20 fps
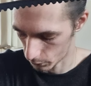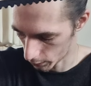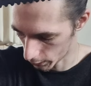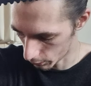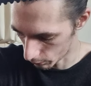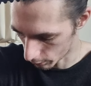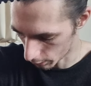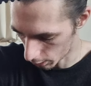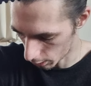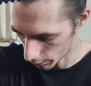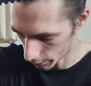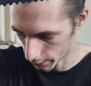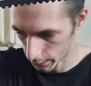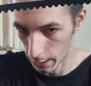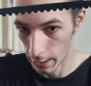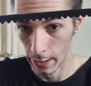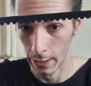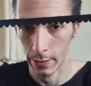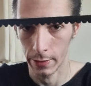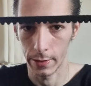do you call it
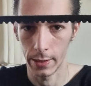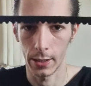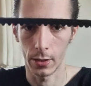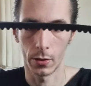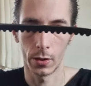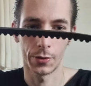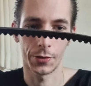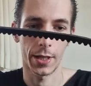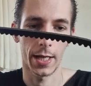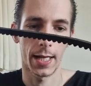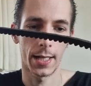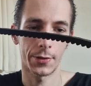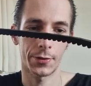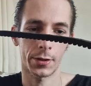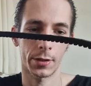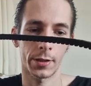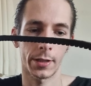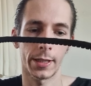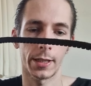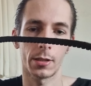again? The old
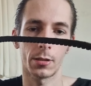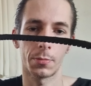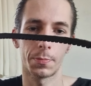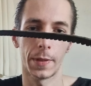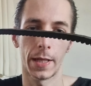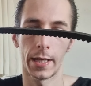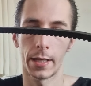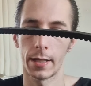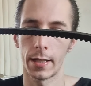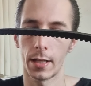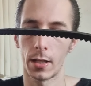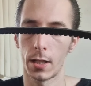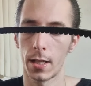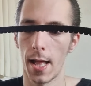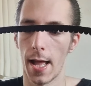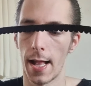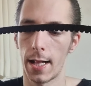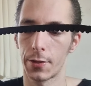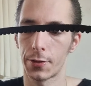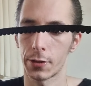
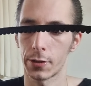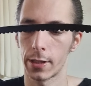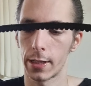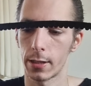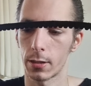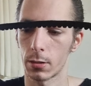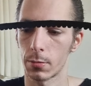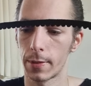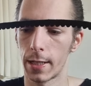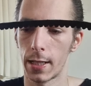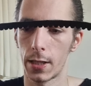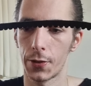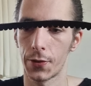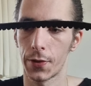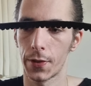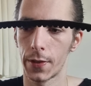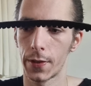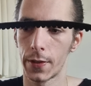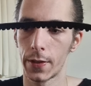alternator belt.